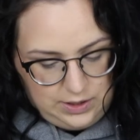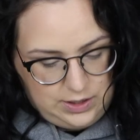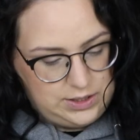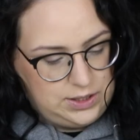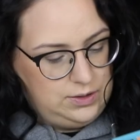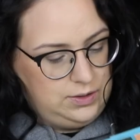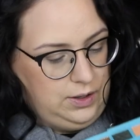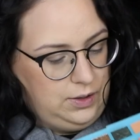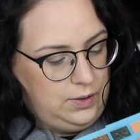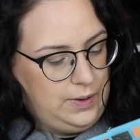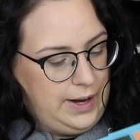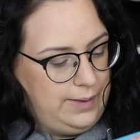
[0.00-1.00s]
there's Kilo
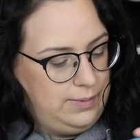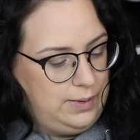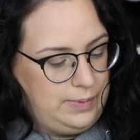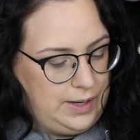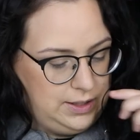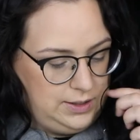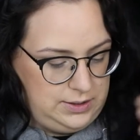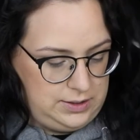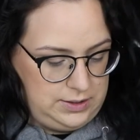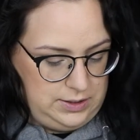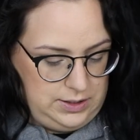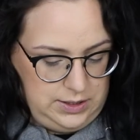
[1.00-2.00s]
Krabby Patties
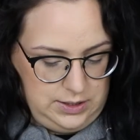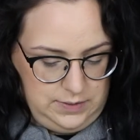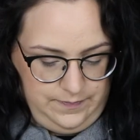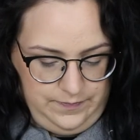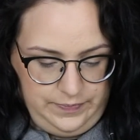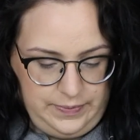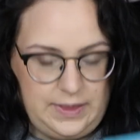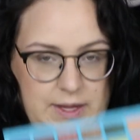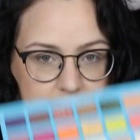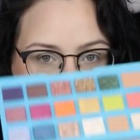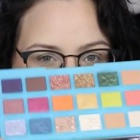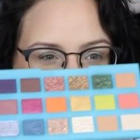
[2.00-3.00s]
on here
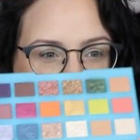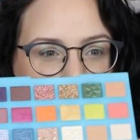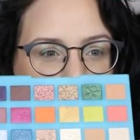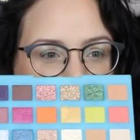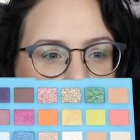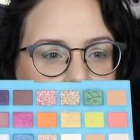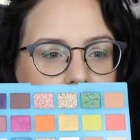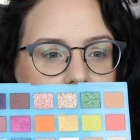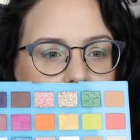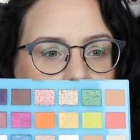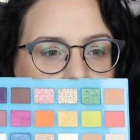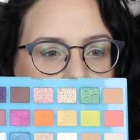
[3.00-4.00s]
think this is a
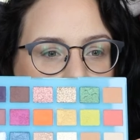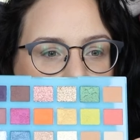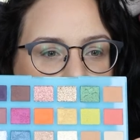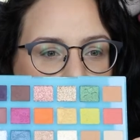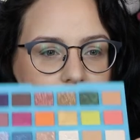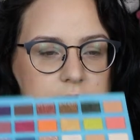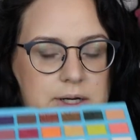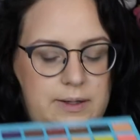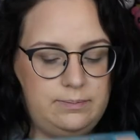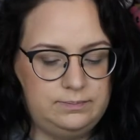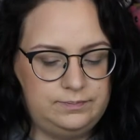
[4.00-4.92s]
cute color story.